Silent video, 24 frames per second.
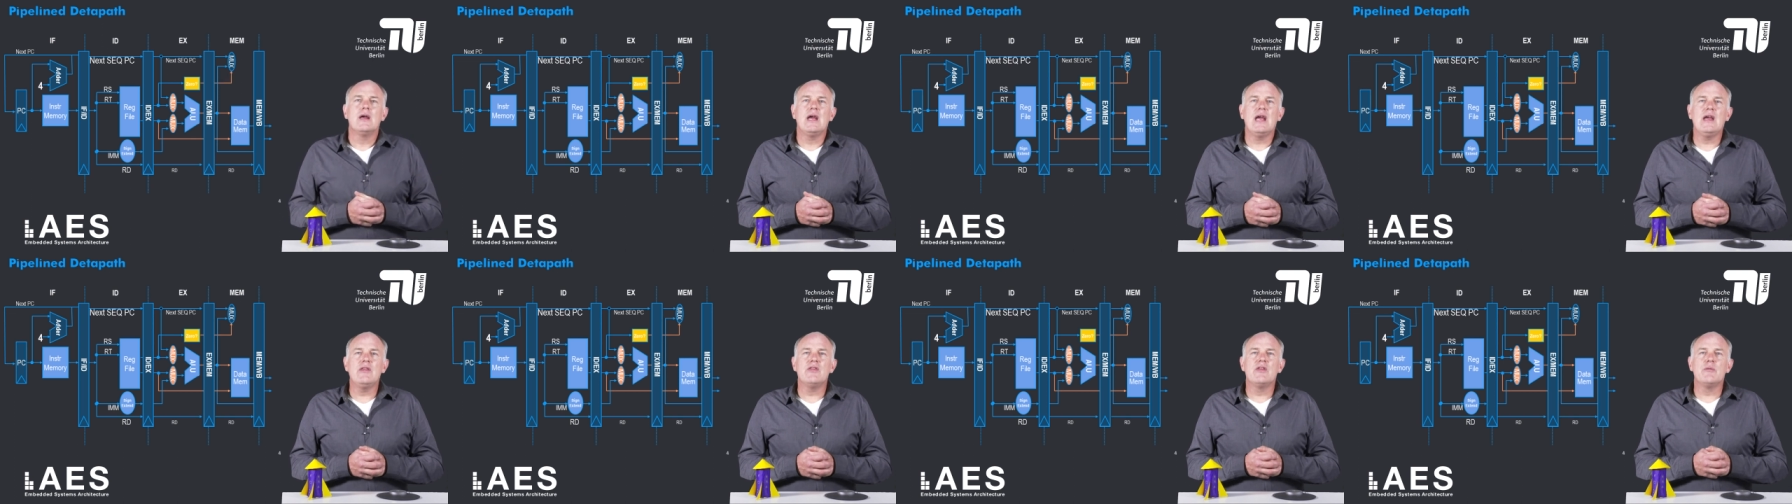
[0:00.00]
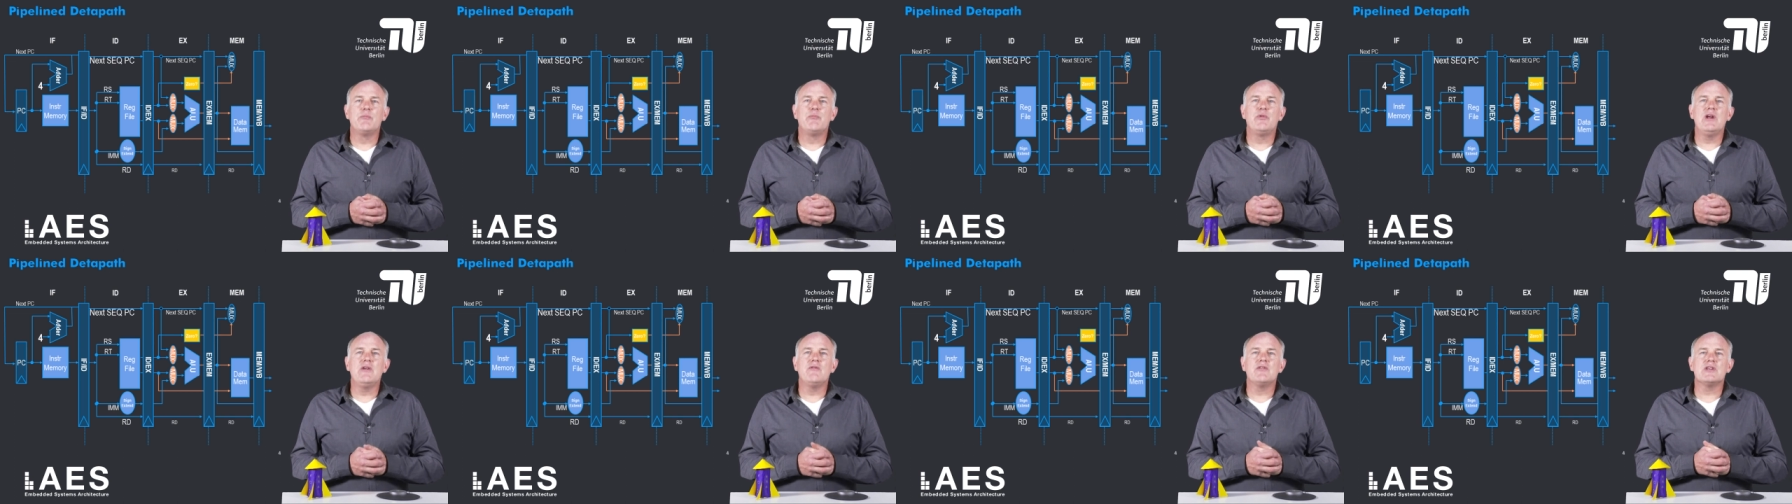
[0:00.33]
in
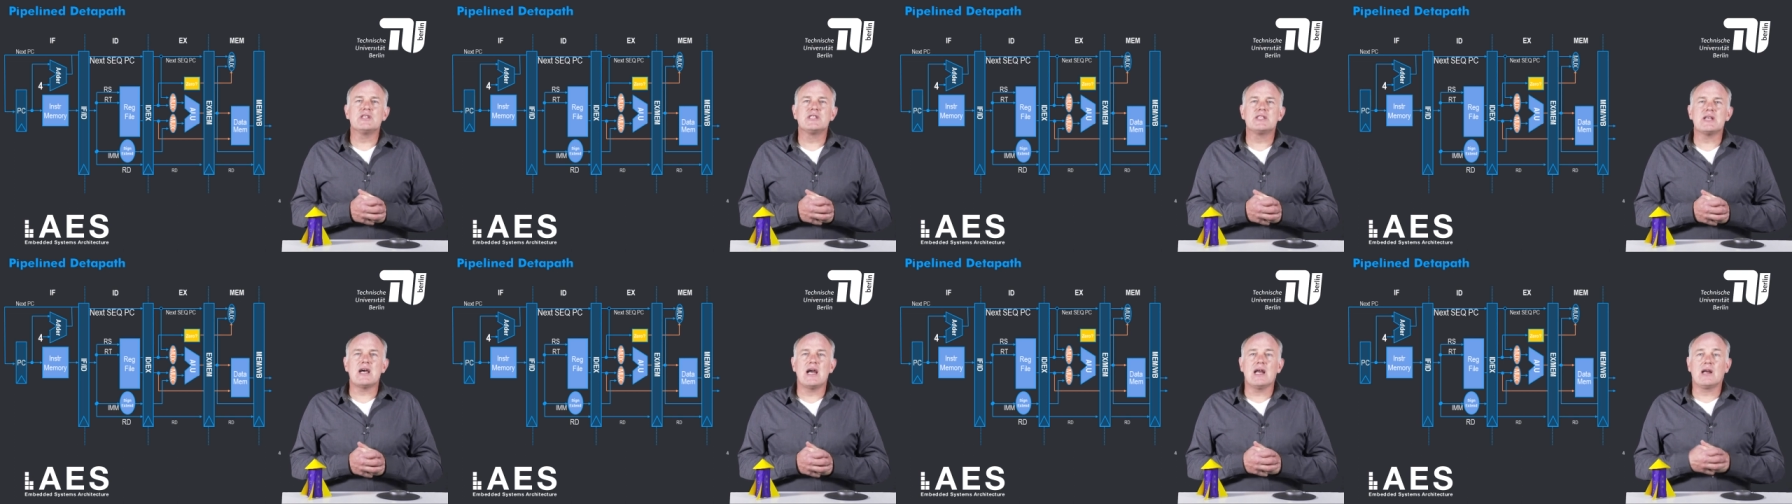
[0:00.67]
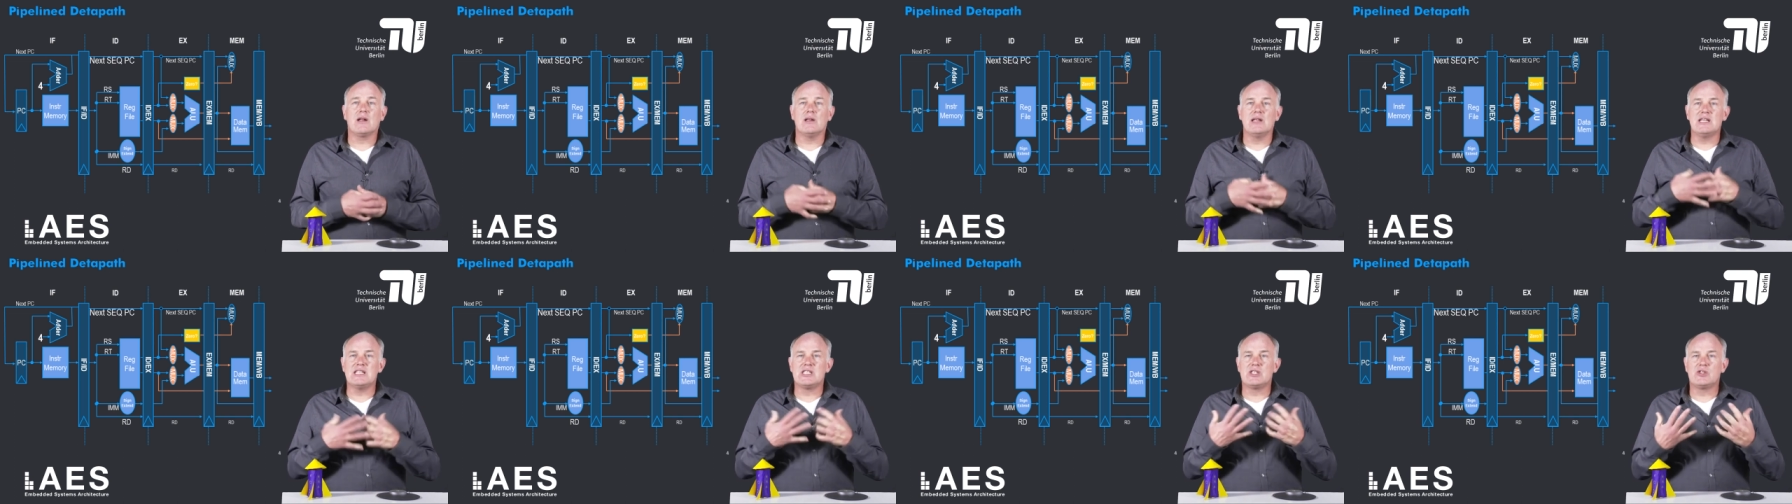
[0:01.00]
the previous
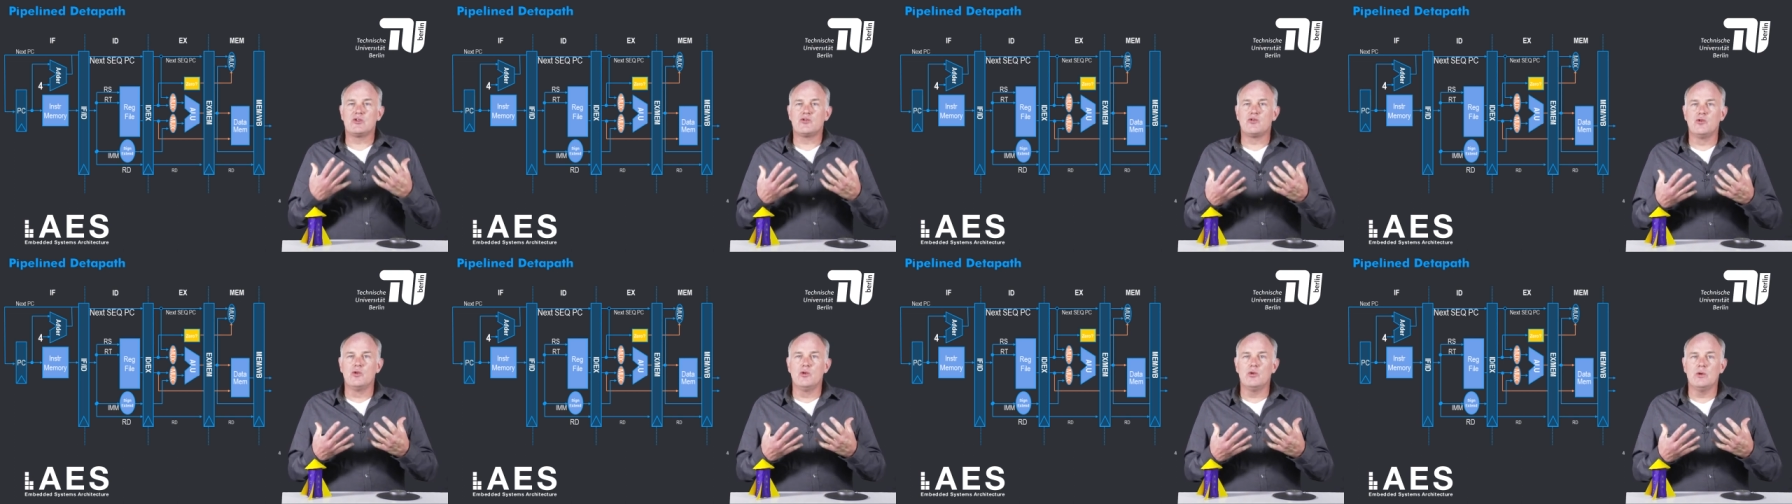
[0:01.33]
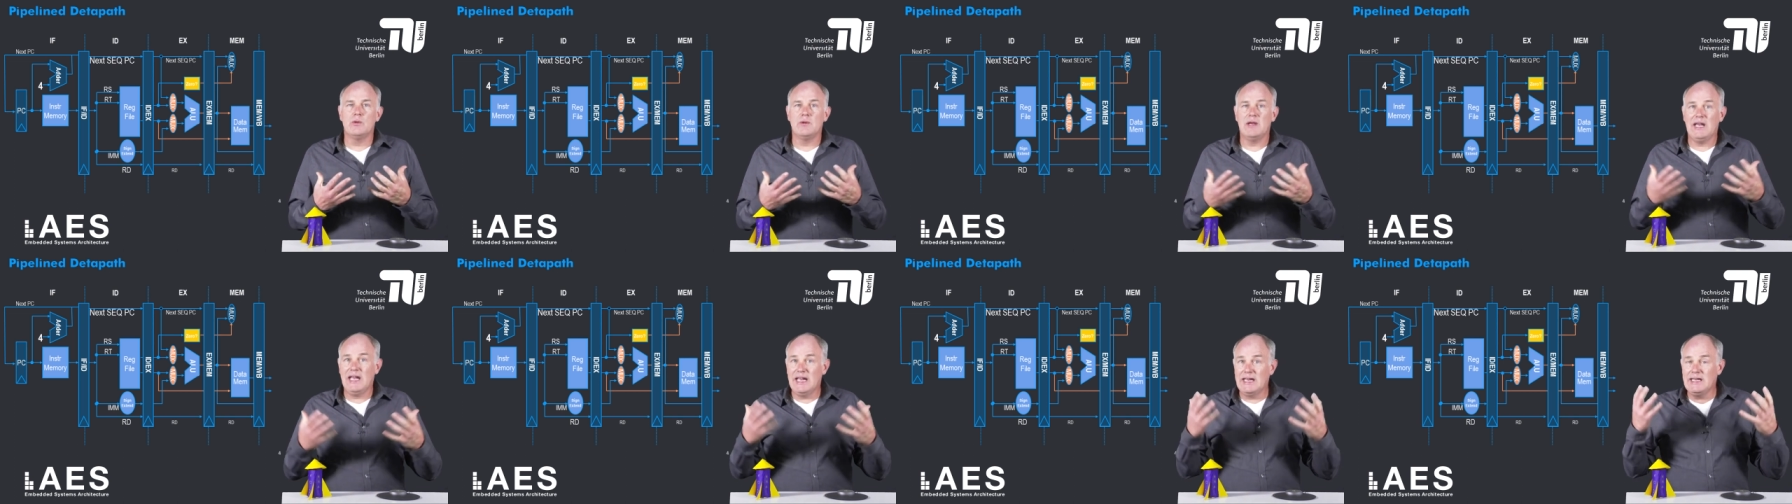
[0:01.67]
cycle is true,